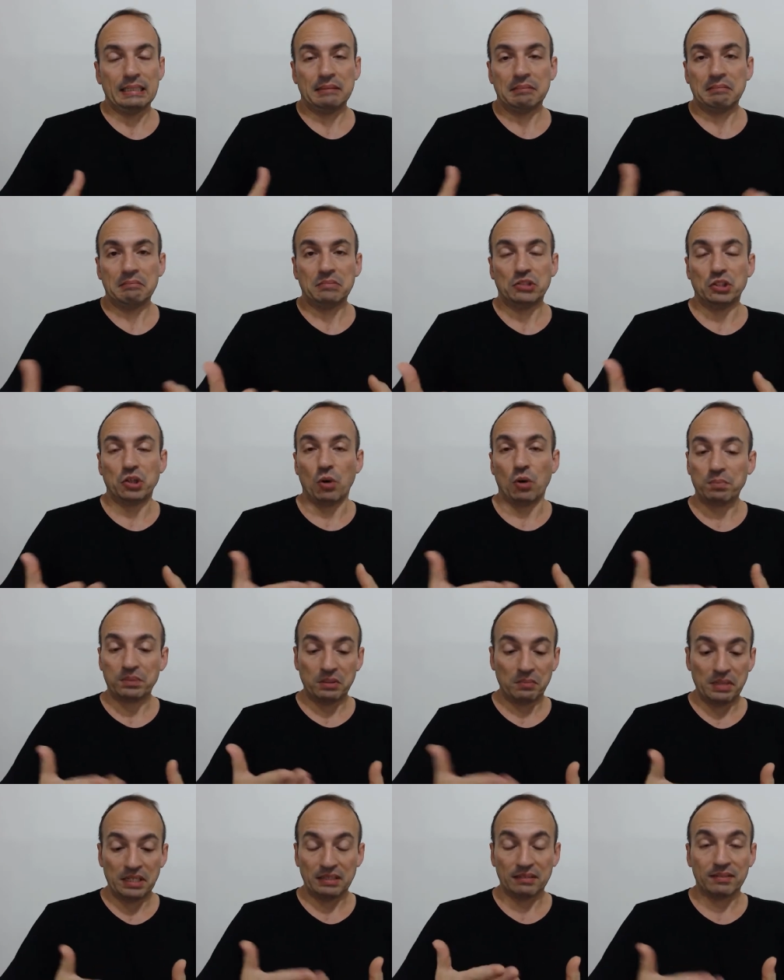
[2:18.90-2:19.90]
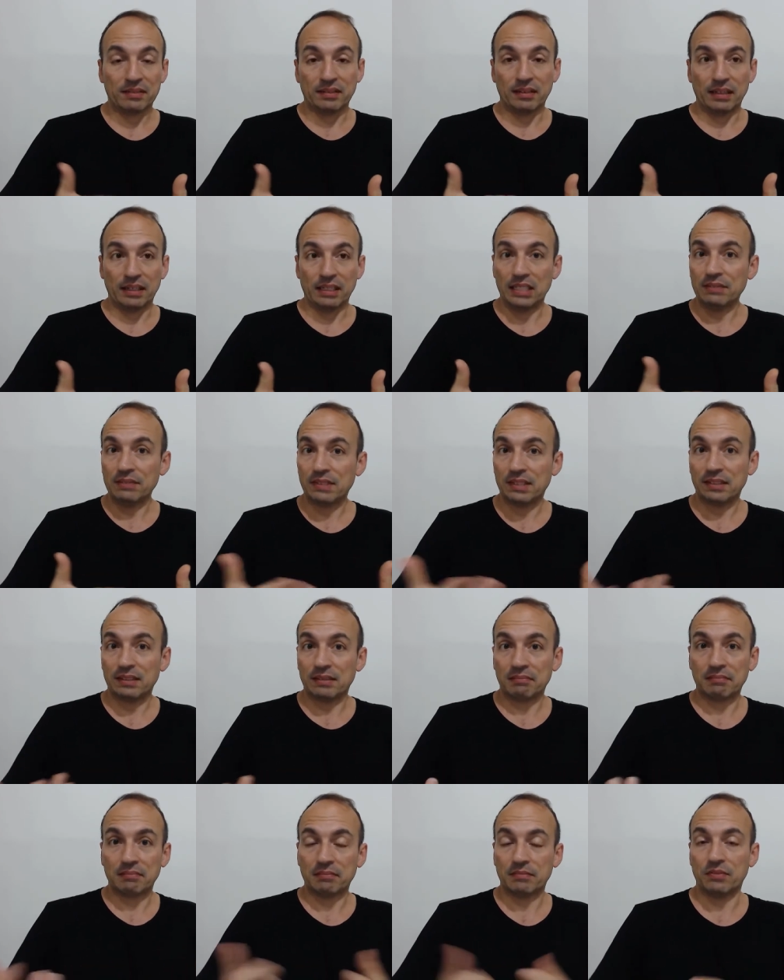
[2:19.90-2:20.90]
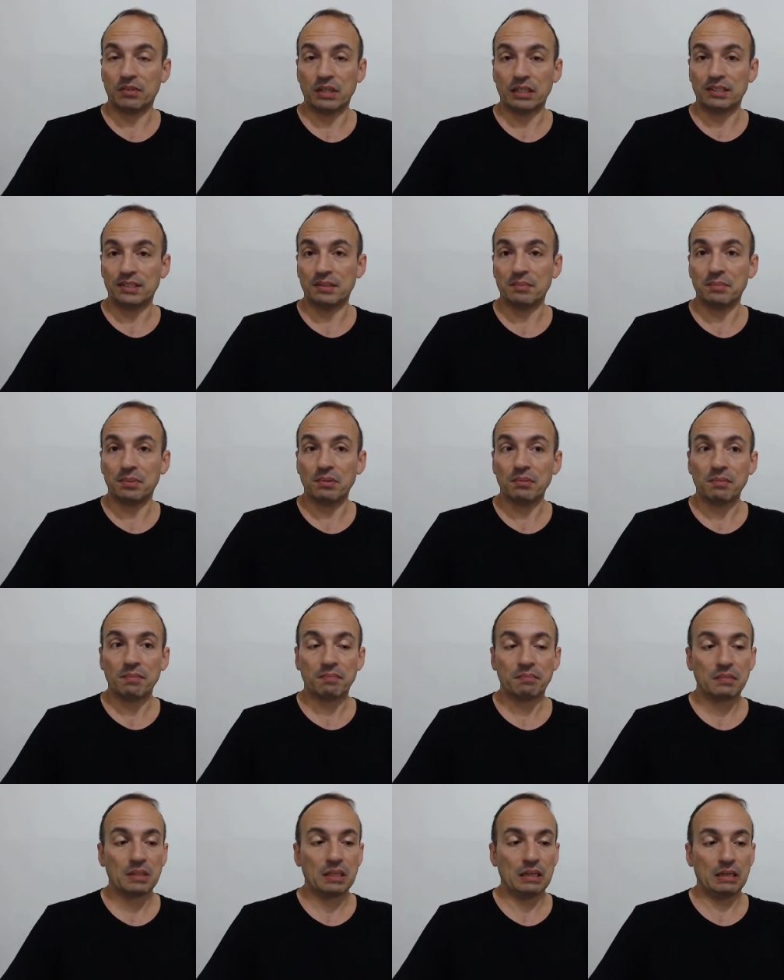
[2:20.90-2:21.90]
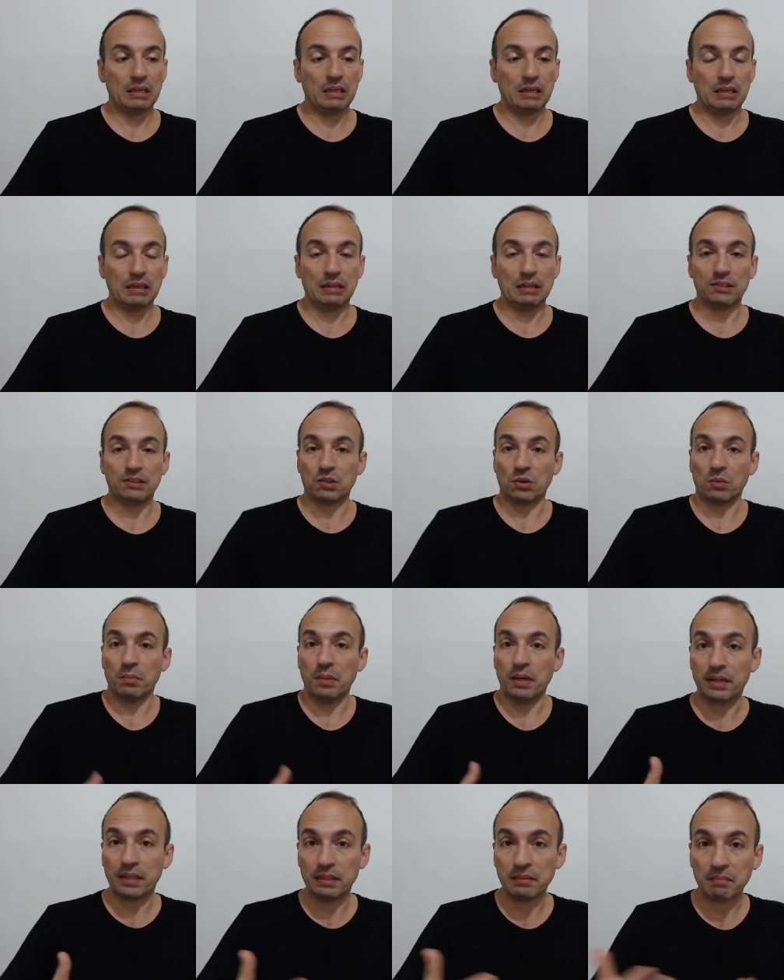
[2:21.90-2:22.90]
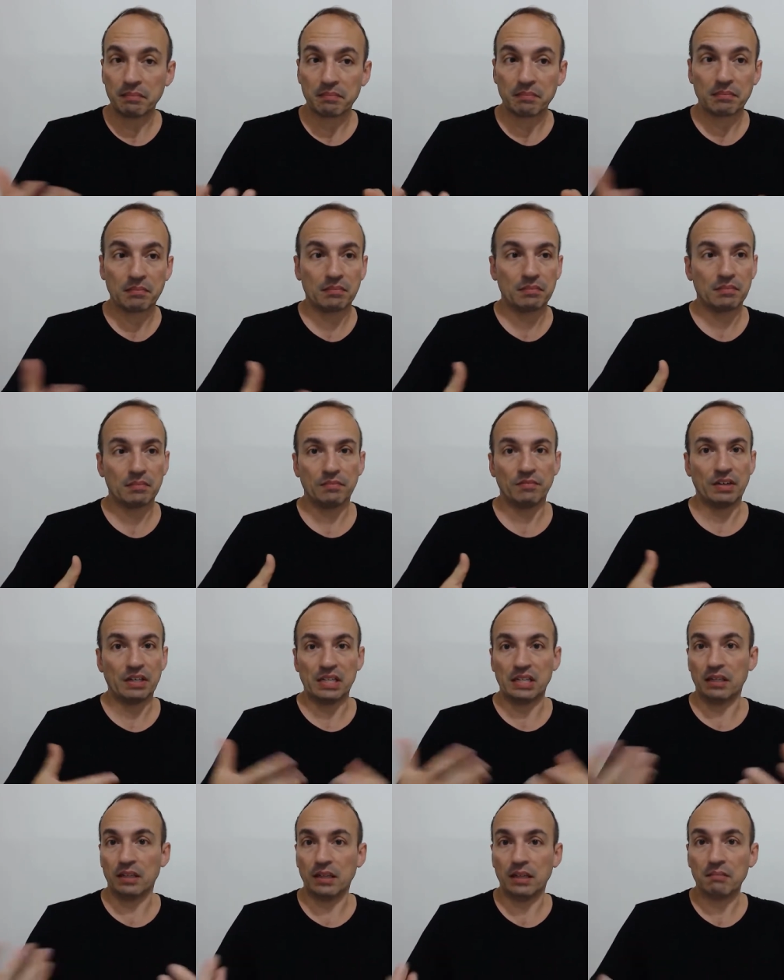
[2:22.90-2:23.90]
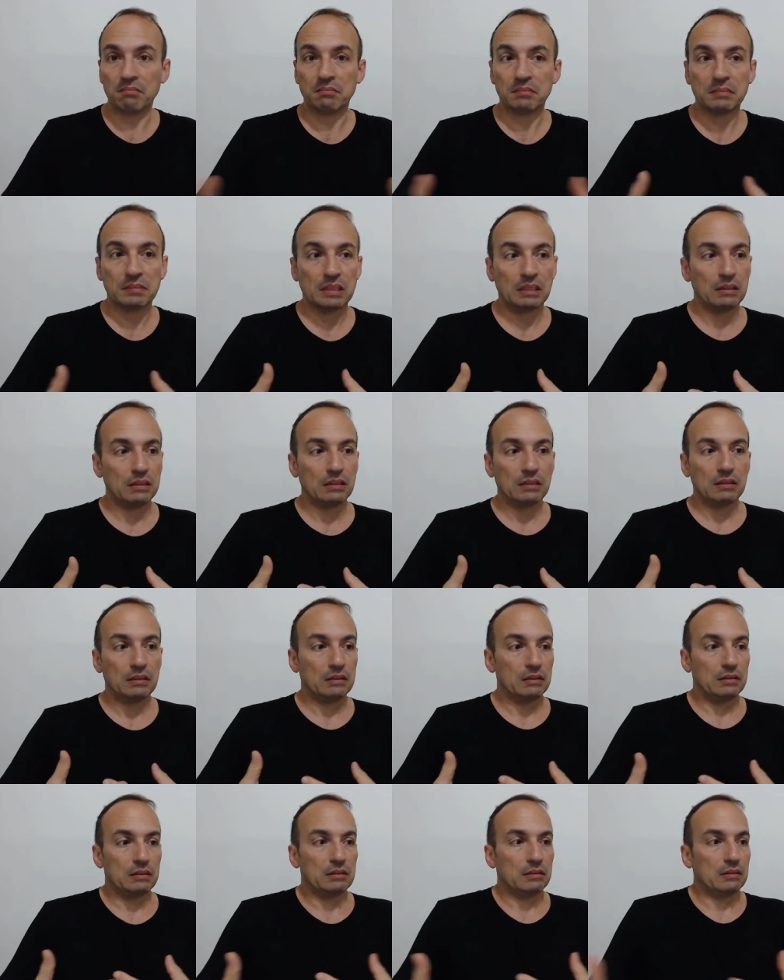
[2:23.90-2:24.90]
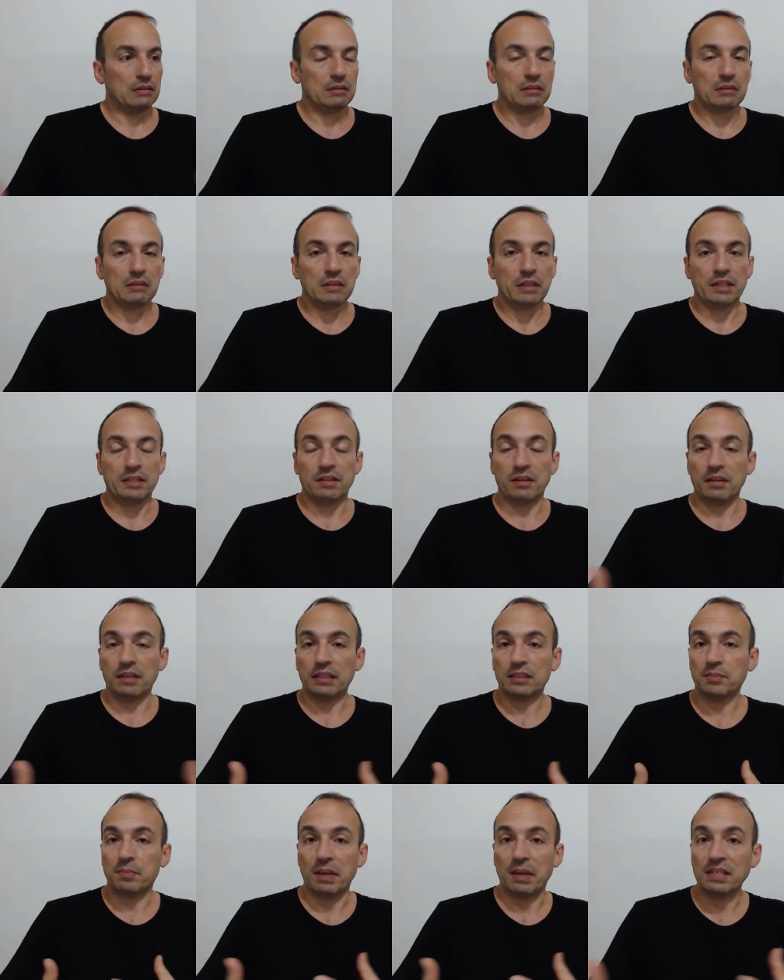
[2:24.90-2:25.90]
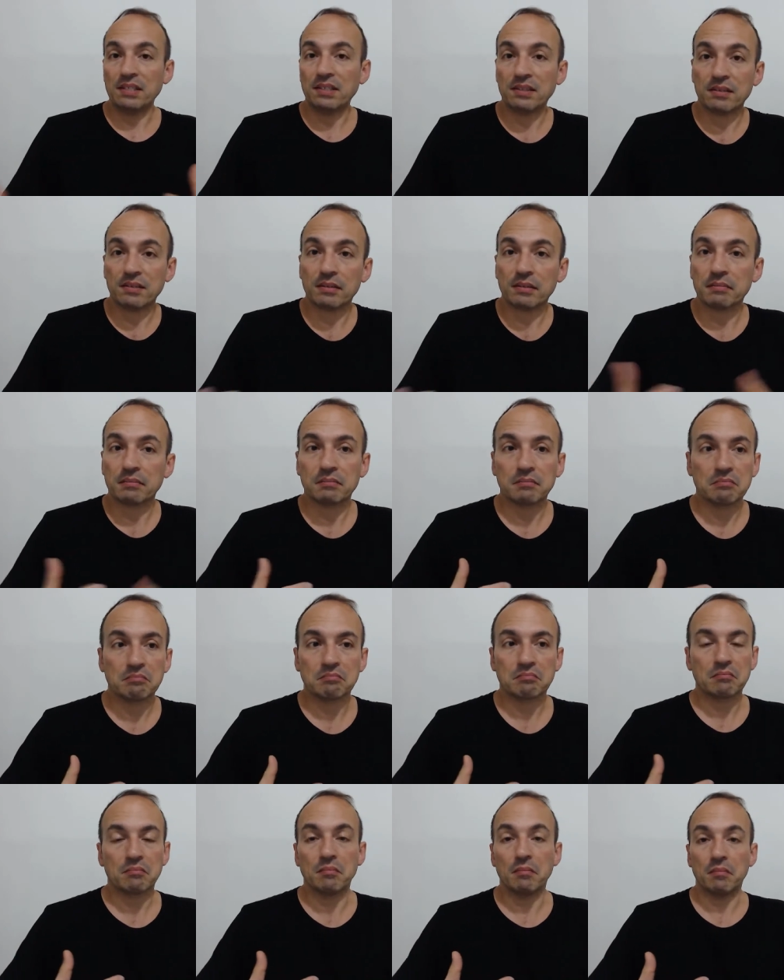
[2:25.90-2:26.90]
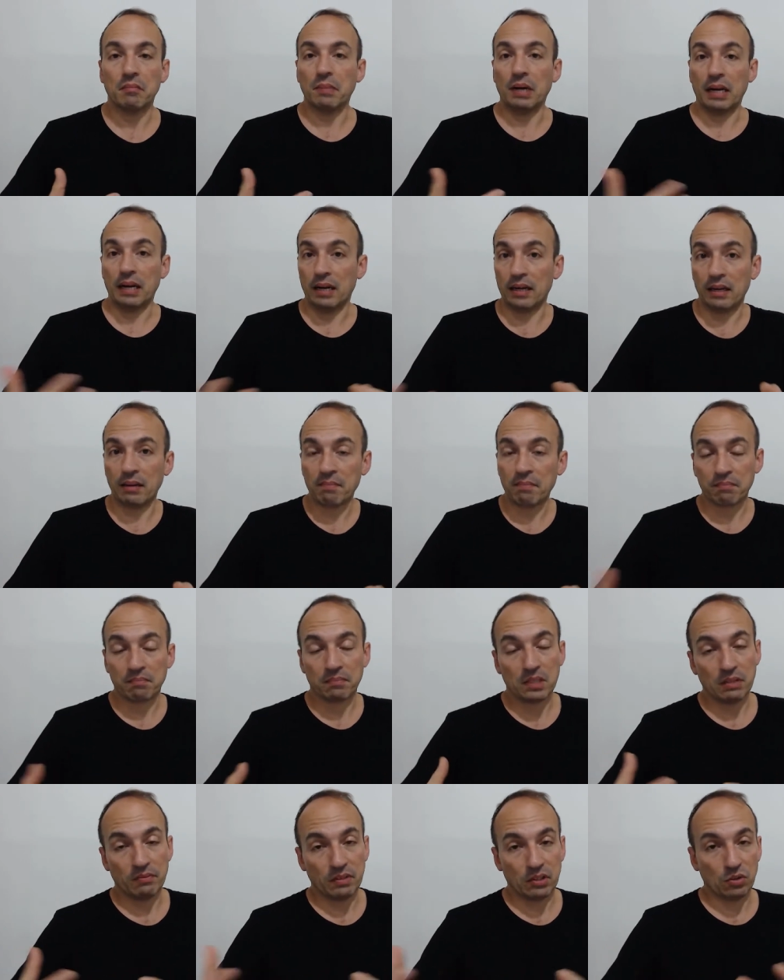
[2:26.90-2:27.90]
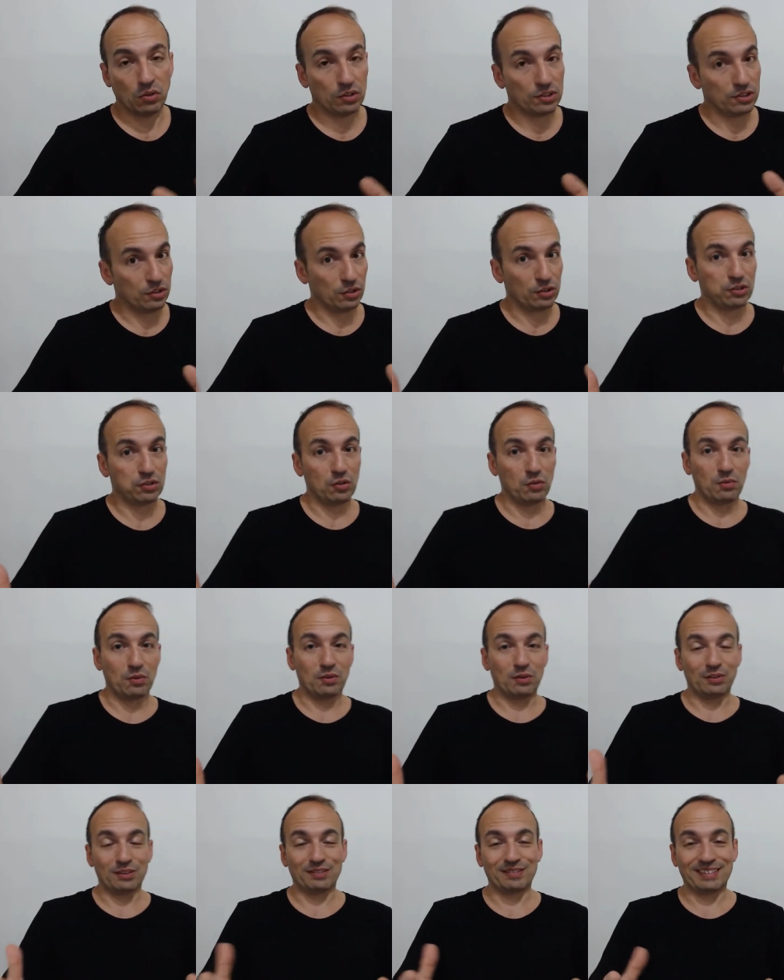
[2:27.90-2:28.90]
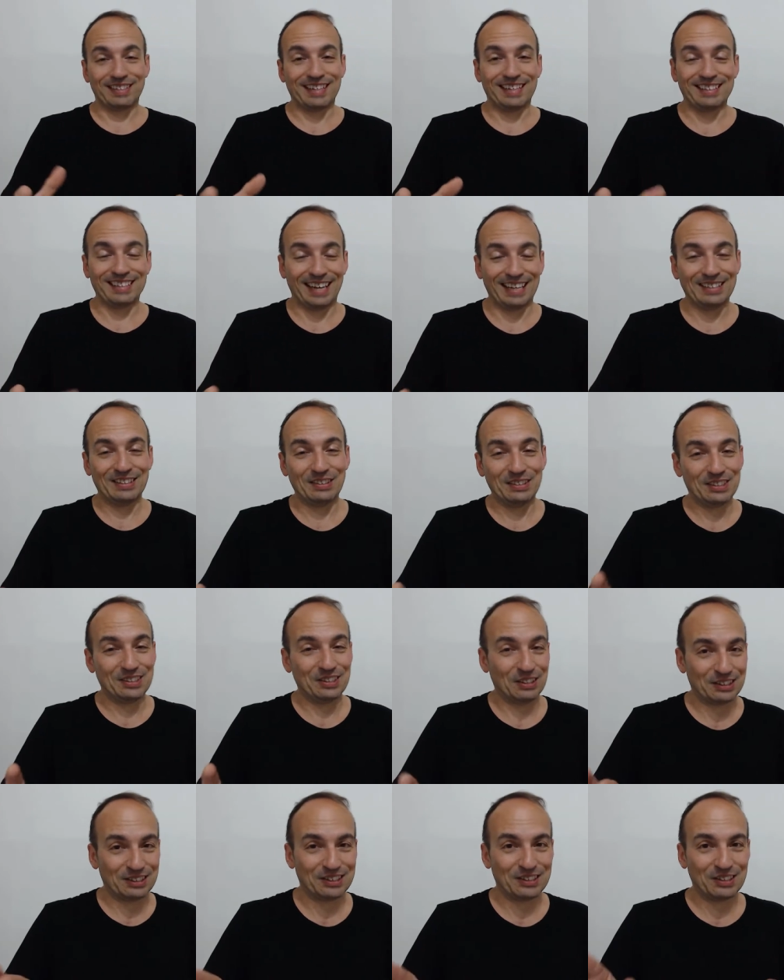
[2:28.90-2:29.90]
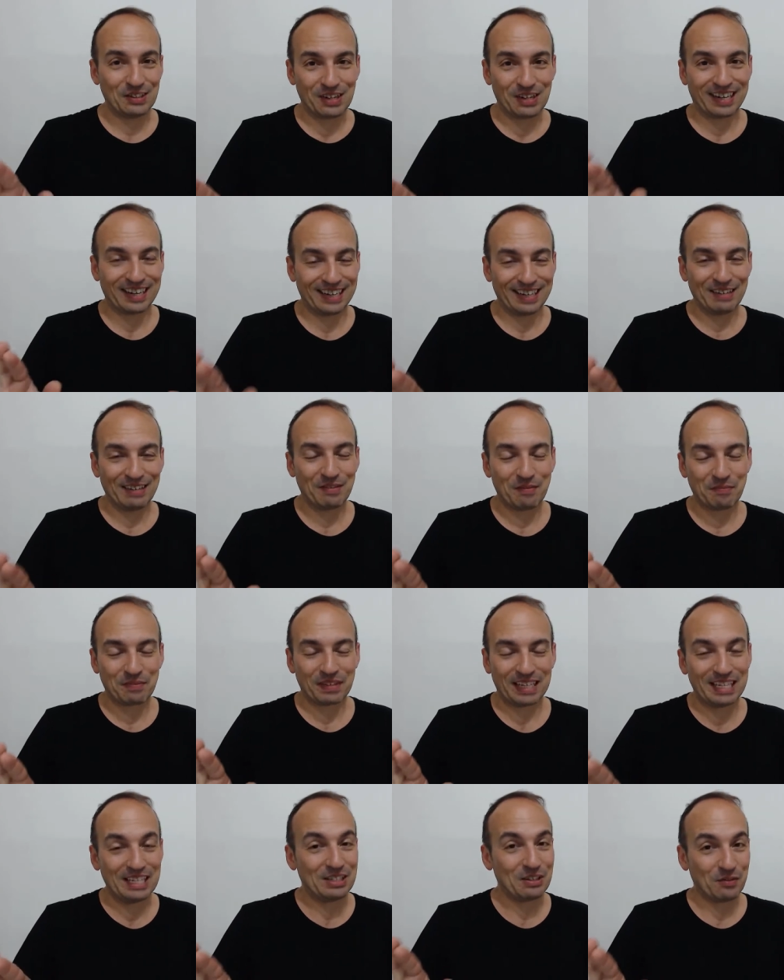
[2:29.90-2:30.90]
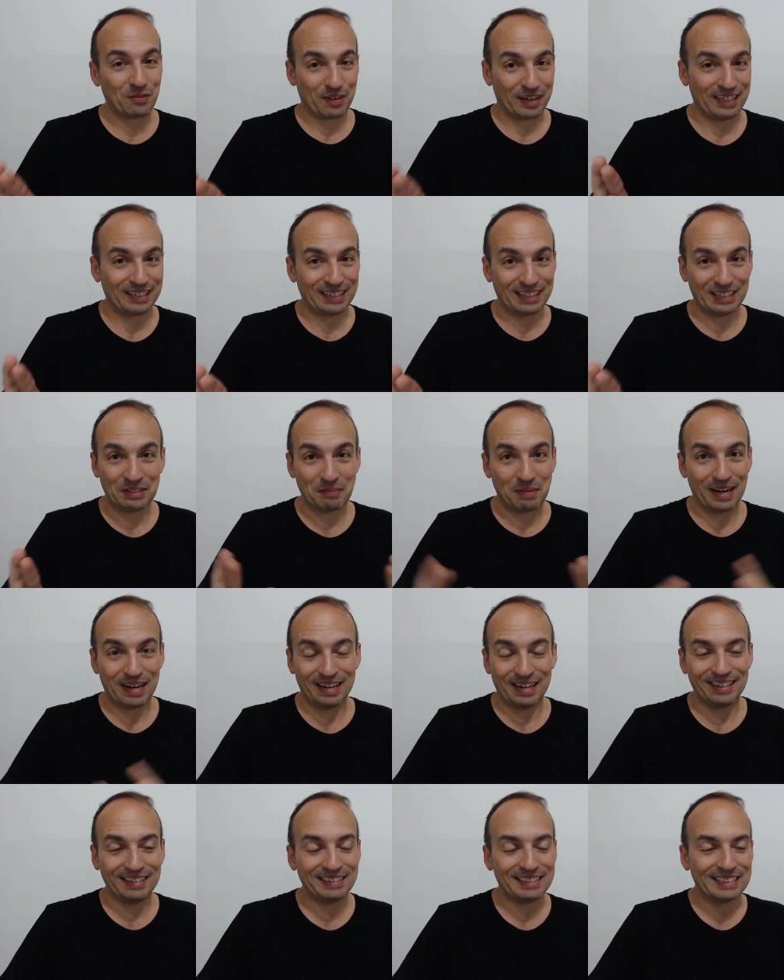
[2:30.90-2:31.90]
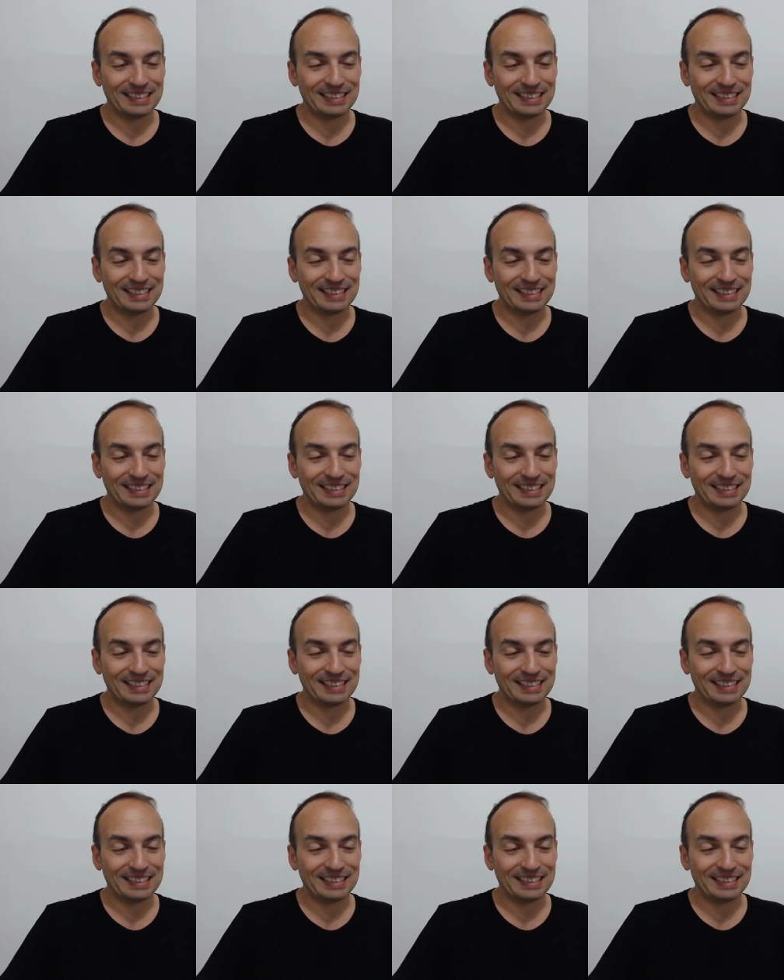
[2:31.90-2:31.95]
Chopped mint leaves, for example, strawberry, vanilla, hazelnut paste, banana, even though it's not so, I know it's not so keto friendly, the banana,